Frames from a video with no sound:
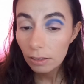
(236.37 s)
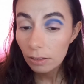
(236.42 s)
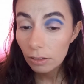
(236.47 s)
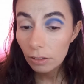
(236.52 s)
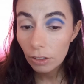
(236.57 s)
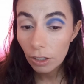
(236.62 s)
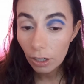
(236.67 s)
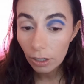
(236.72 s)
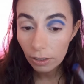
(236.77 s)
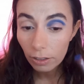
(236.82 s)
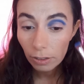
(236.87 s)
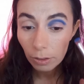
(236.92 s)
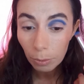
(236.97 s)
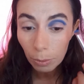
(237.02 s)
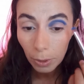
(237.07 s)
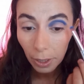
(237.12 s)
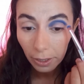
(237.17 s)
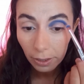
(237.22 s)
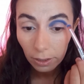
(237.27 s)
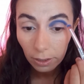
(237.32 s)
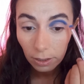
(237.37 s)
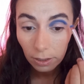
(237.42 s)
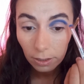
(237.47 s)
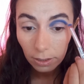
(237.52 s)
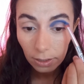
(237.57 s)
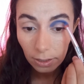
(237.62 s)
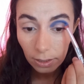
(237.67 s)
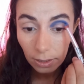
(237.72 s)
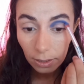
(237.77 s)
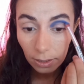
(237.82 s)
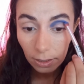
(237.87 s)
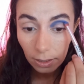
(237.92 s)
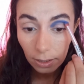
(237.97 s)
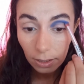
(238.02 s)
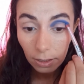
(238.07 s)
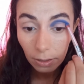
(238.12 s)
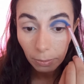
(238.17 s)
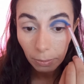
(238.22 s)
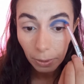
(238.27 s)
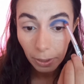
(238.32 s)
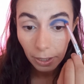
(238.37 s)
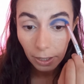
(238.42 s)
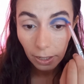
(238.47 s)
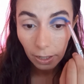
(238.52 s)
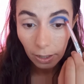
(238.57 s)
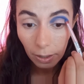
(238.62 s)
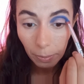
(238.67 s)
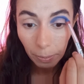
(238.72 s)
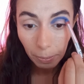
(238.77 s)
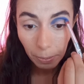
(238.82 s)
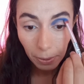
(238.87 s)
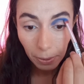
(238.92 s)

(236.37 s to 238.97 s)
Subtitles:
Turn the brightness a bit up.